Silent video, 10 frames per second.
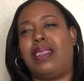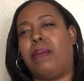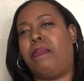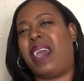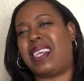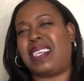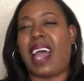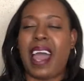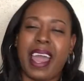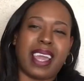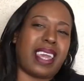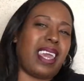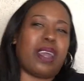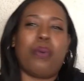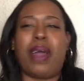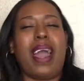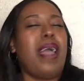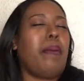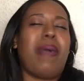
the big sidekick or whatever.